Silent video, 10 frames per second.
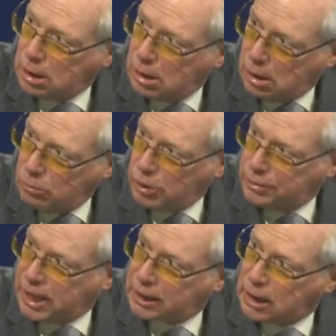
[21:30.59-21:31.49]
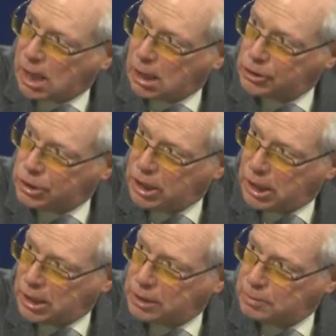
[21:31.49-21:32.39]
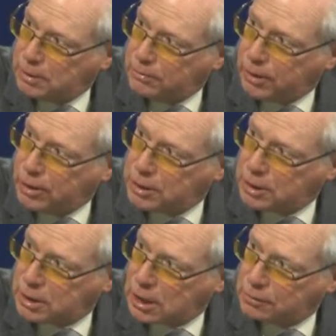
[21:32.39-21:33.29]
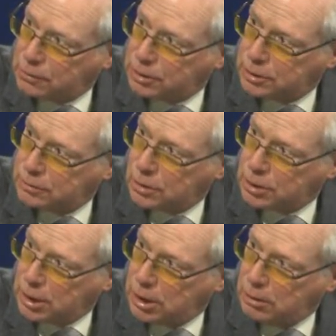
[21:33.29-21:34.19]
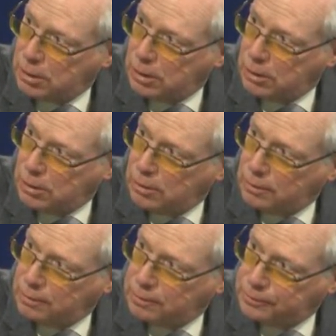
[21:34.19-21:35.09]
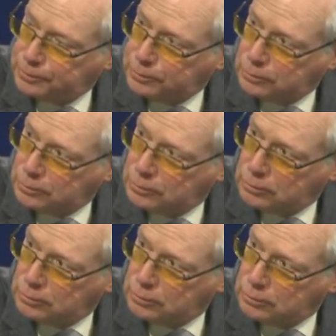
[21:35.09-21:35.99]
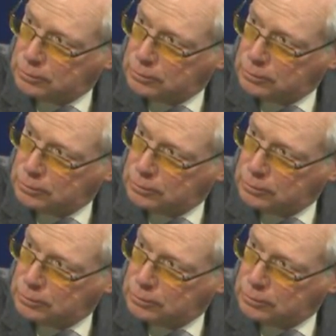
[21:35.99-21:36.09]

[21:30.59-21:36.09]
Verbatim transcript: So with it, technology, and it's been very successful. So A T and T sold it to uh, something called